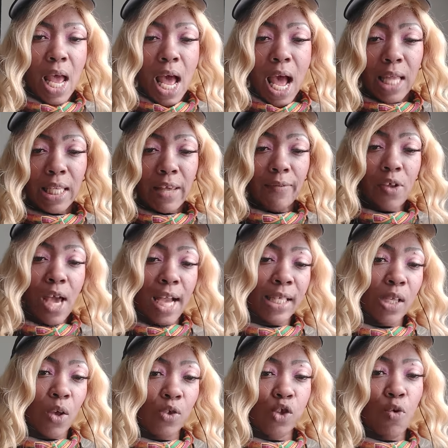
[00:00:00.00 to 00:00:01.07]
I love you guys
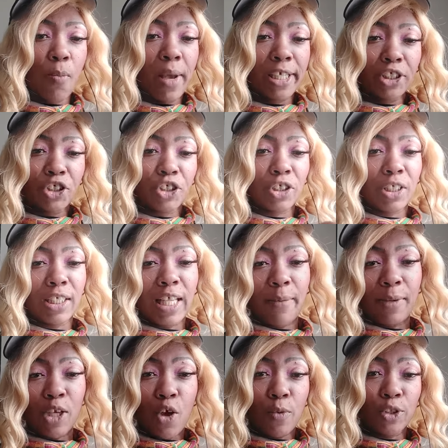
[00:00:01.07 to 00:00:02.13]
all so much. Let
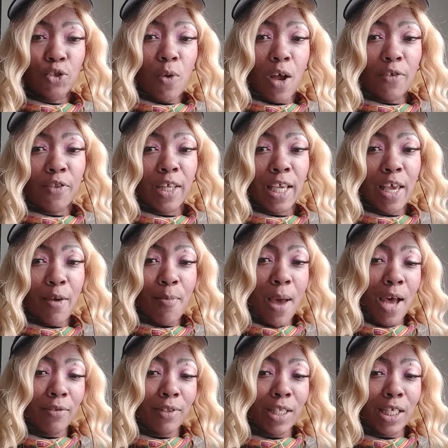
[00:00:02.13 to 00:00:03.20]
me know what you all think
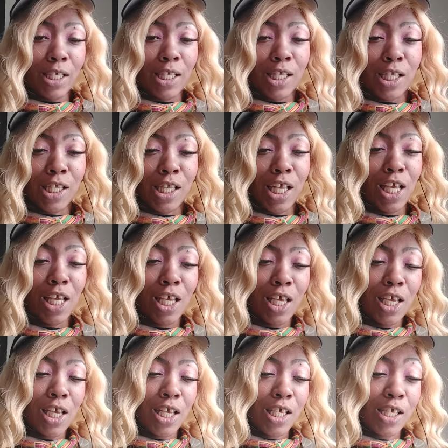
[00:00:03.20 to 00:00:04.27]
about this
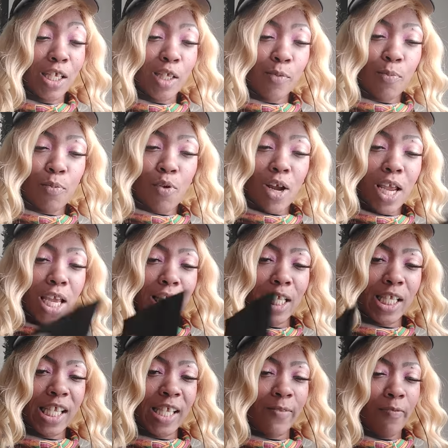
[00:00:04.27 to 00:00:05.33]
spread.
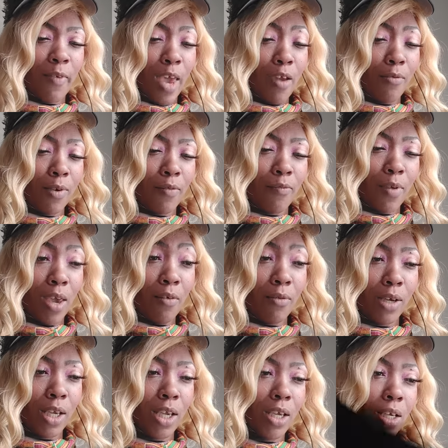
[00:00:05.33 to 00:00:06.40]
This is very,
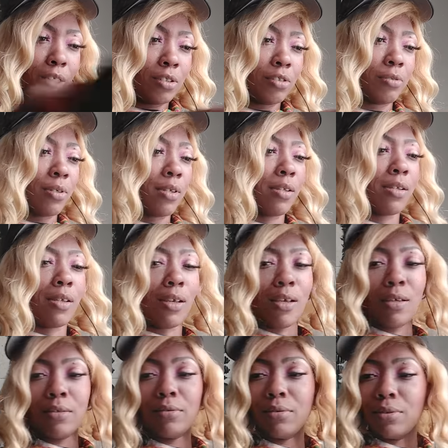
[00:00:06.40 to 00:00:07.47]
very
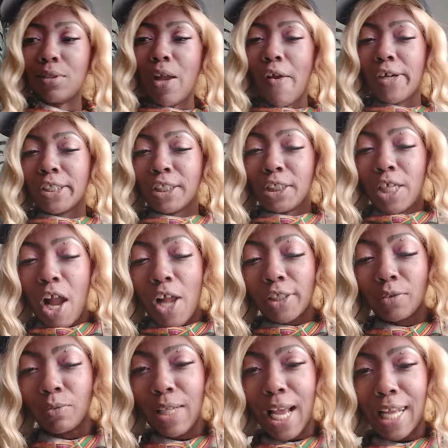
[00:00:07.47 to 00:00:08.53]
interesting.
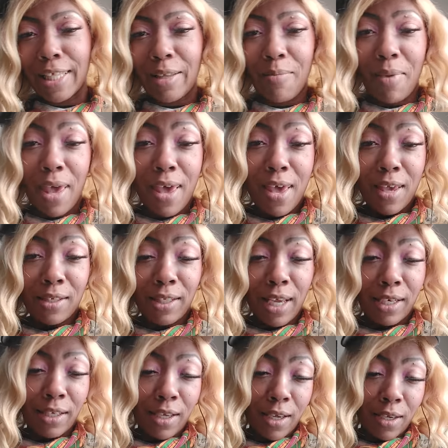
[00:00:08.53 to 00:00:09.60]
We got the bag
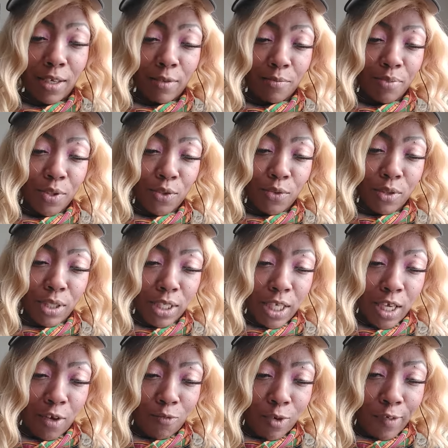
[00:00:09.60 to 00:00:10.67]
lady and computer
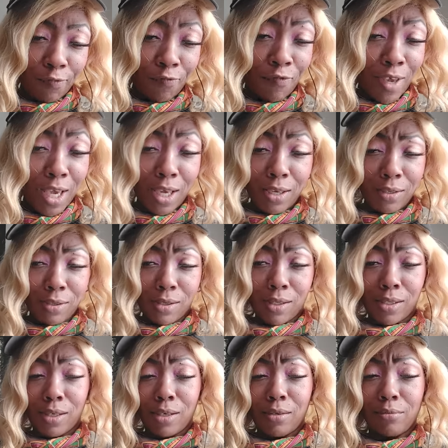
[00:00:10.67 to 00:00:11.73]
love with
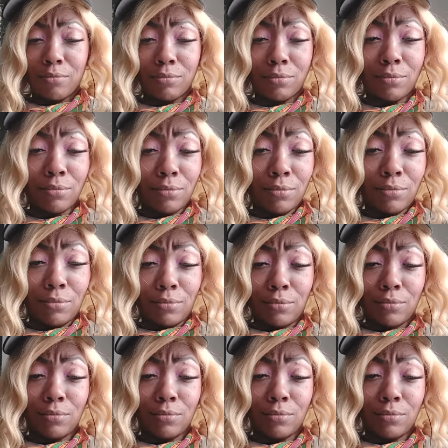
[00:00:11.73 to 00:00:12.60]
fancy. Mm.